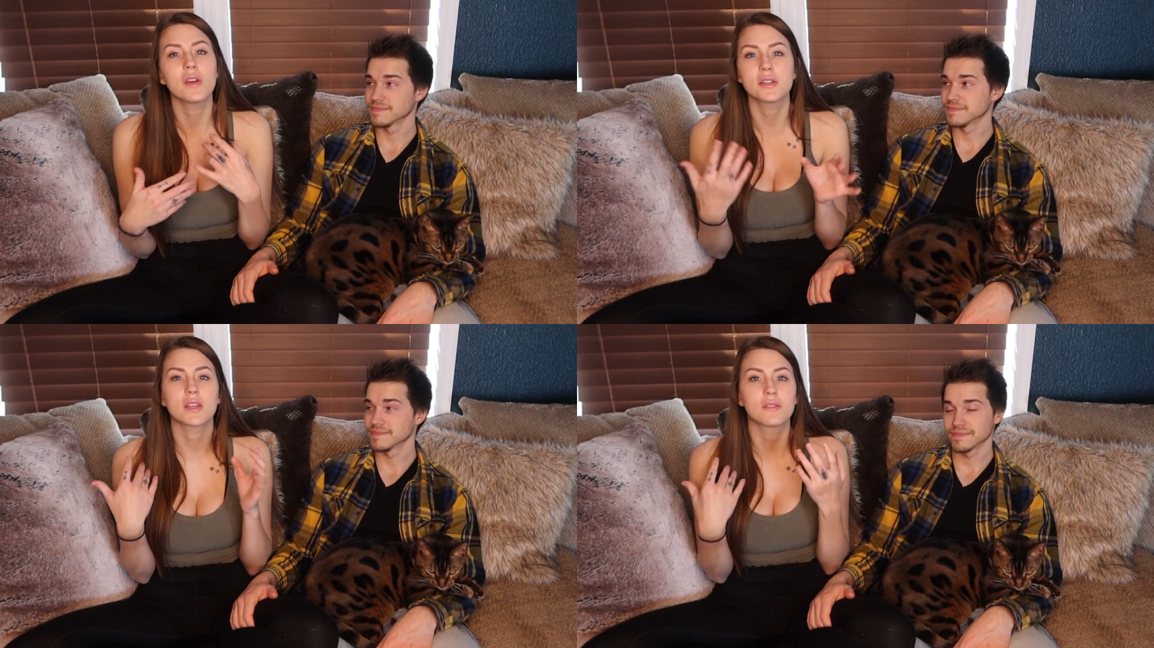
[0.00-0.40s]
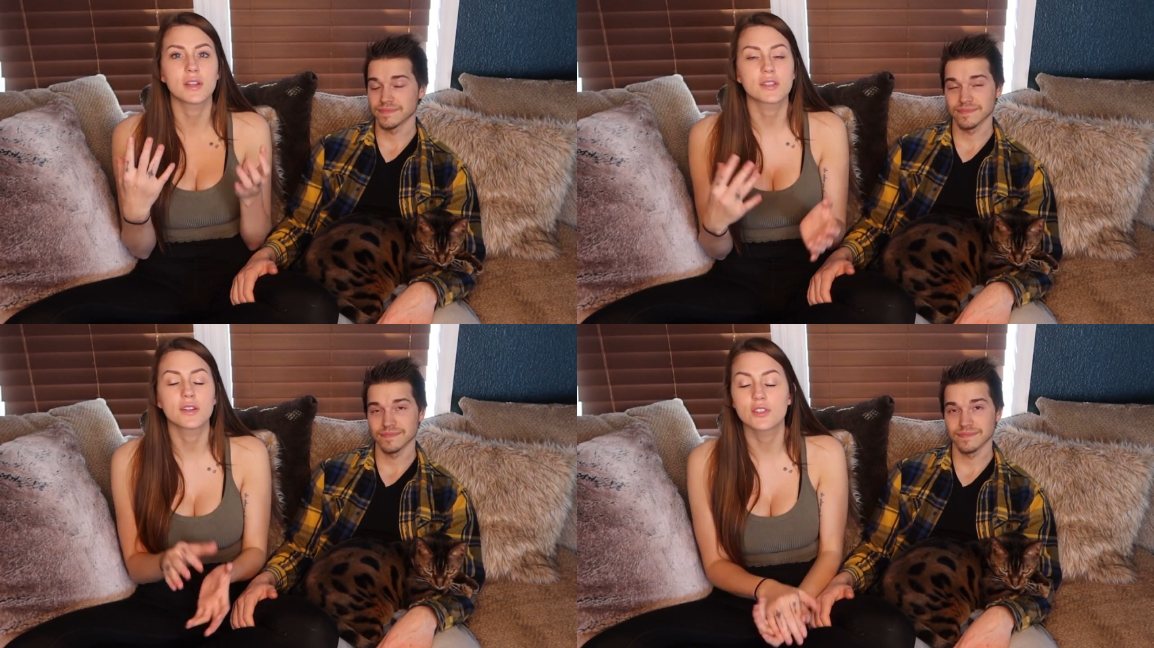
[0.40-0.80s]
Speaker 1: you guys can
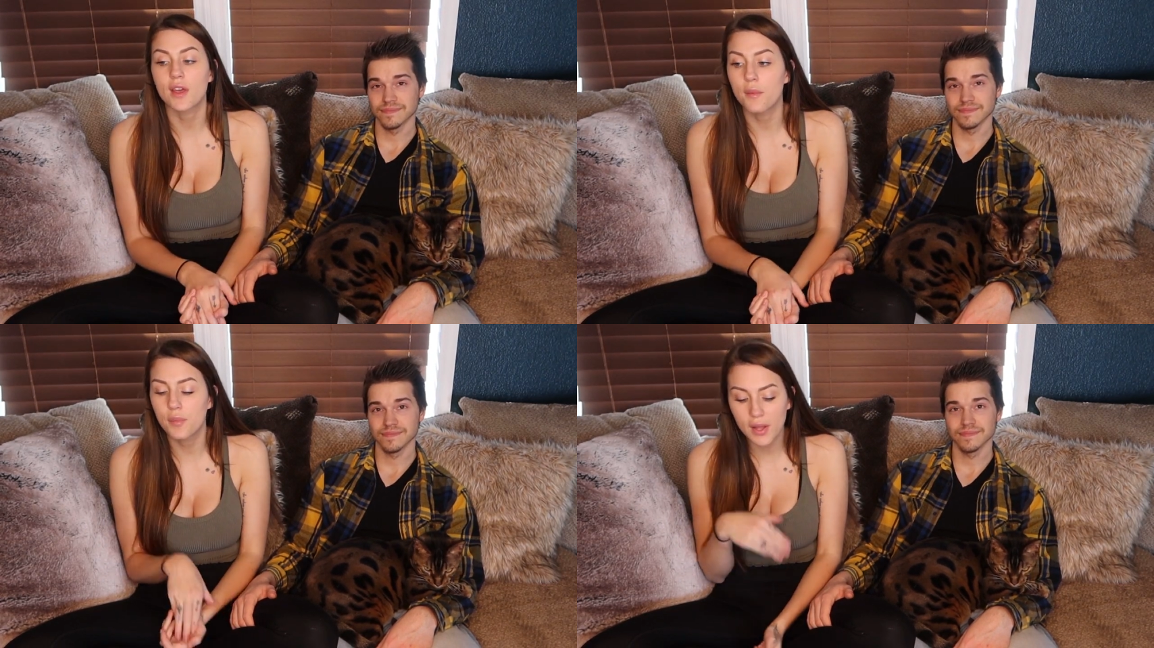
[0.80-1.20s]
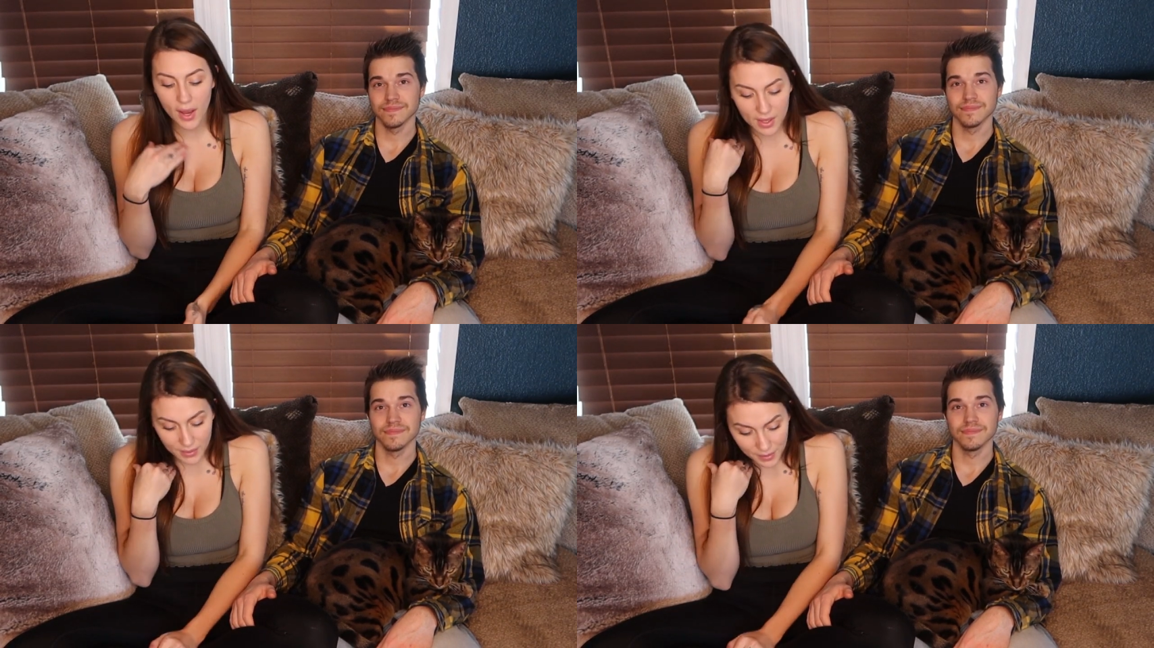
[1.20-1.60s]
research that. But
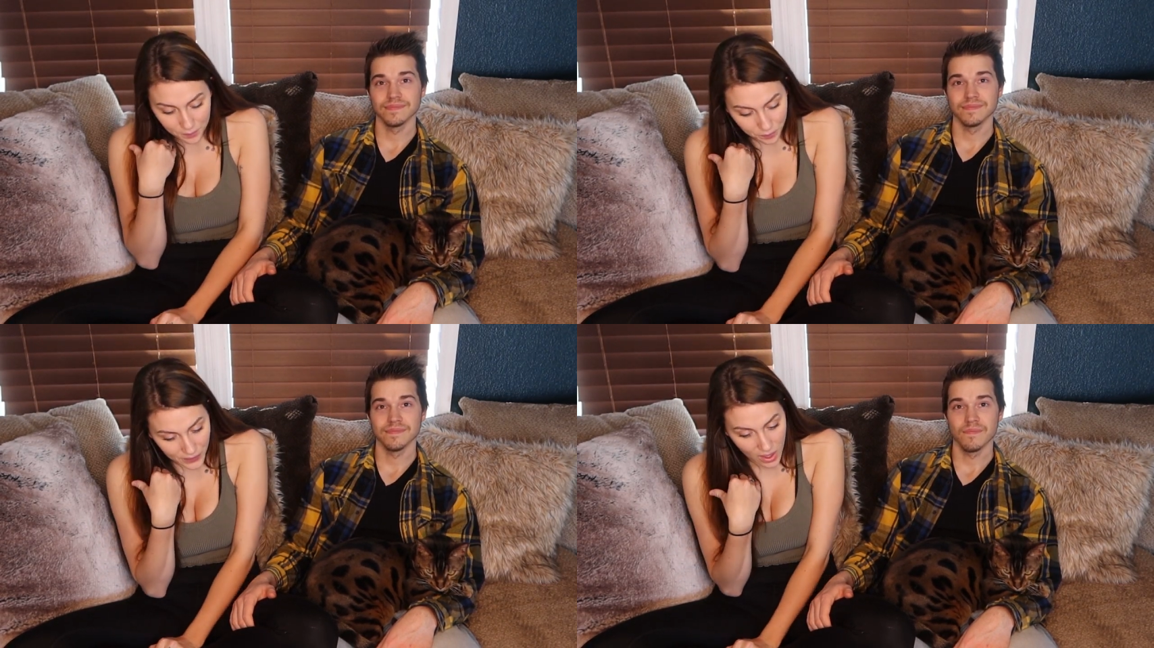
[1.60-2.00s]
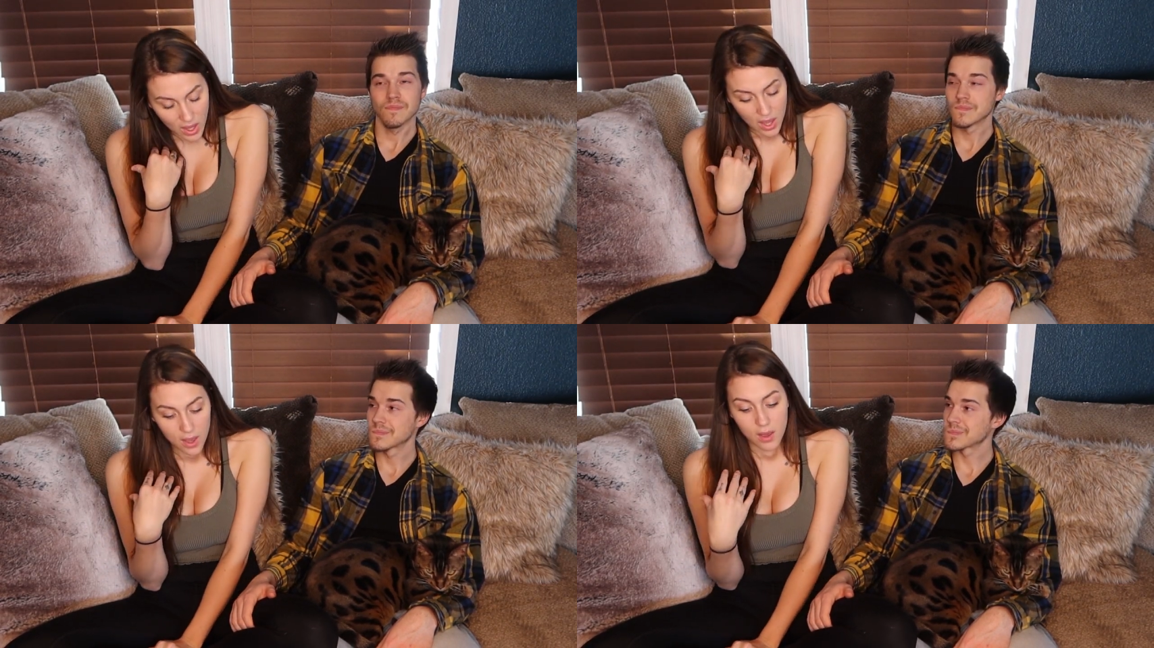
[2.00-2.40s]
anyway,
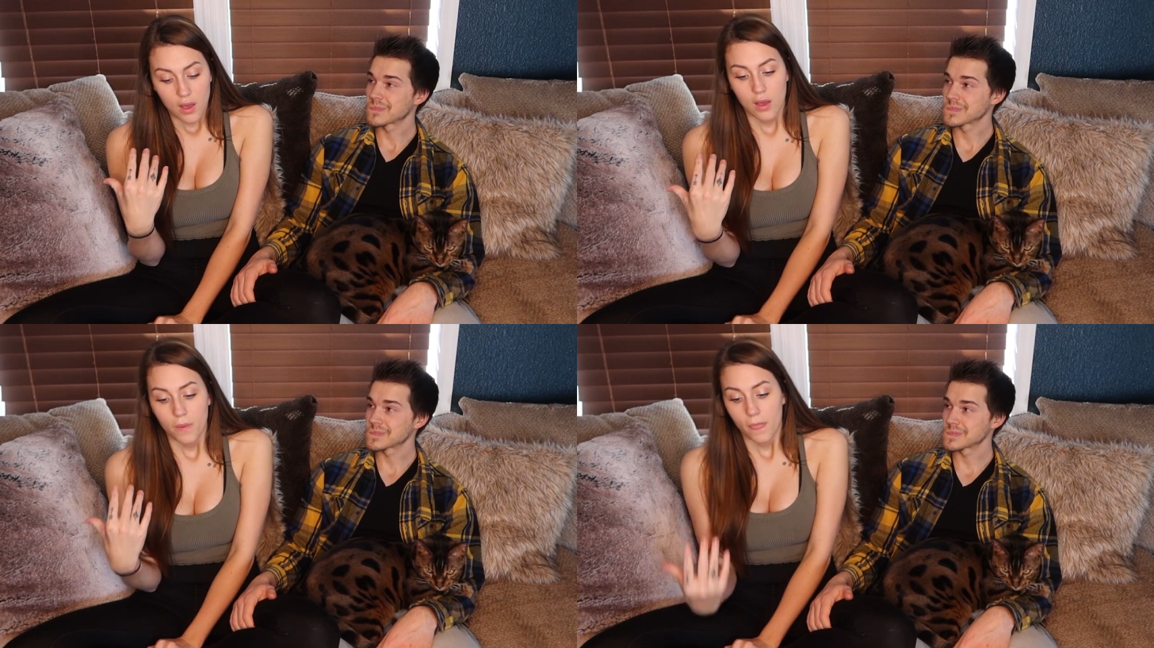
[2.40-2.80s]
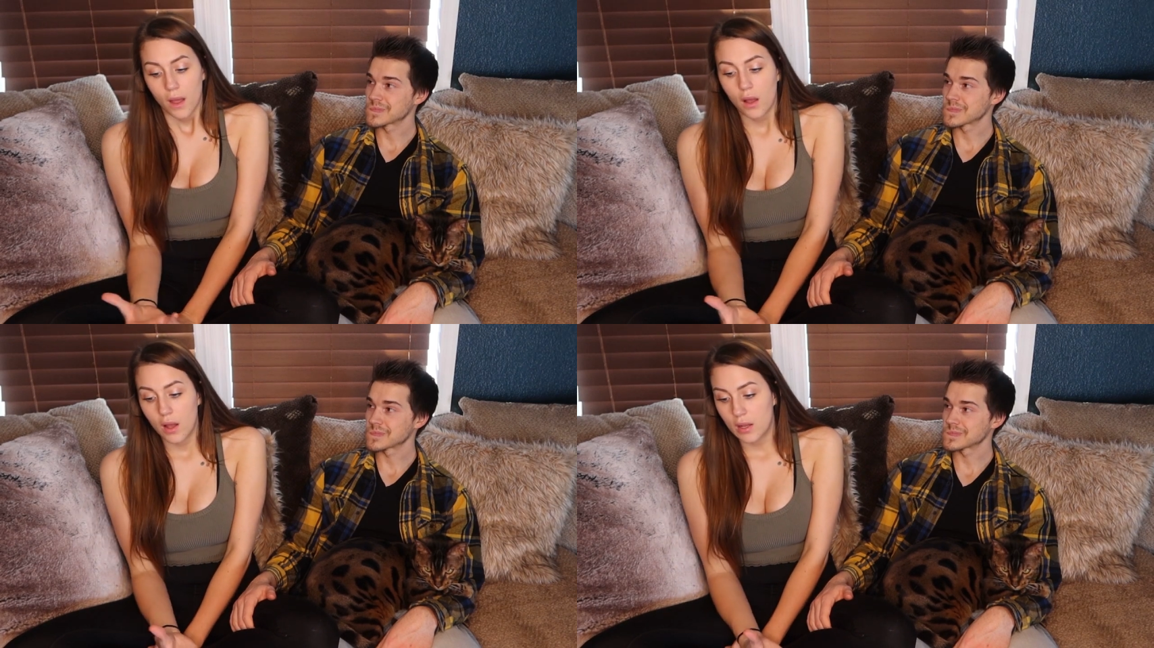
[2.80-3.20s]

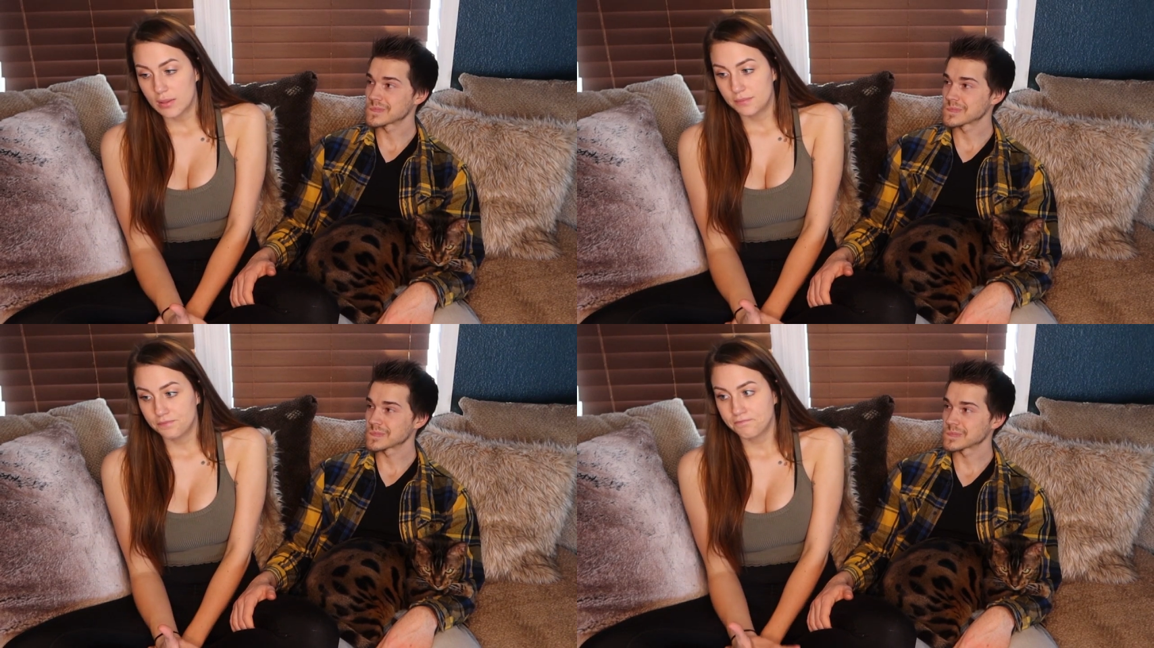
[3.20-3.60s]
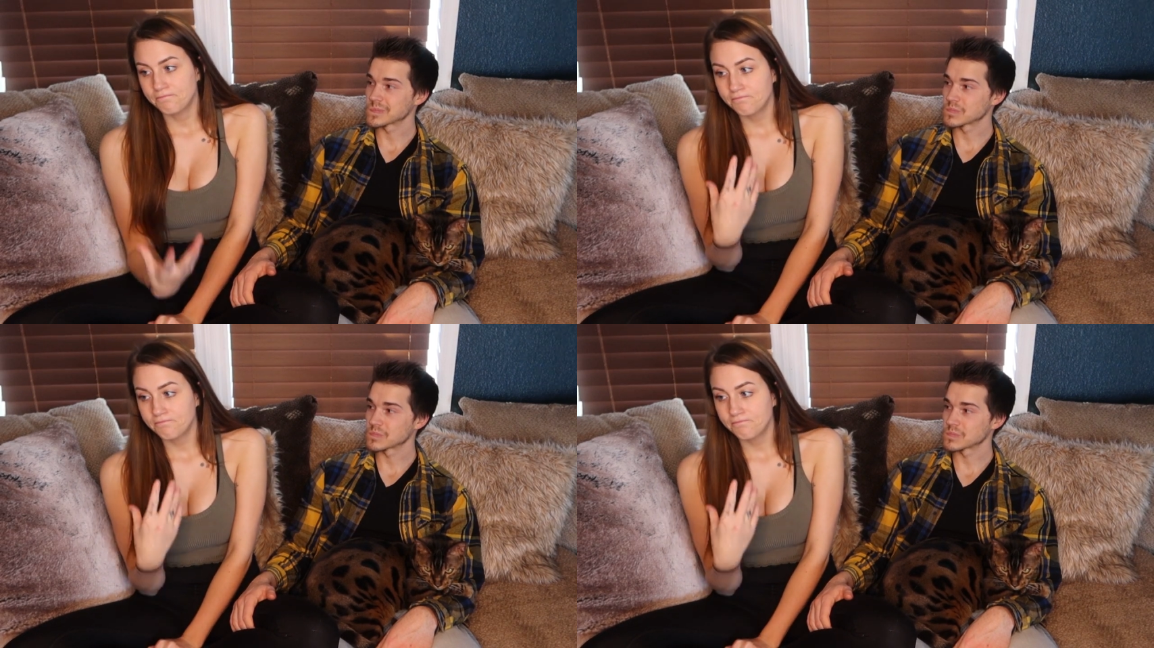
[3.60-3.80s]
um,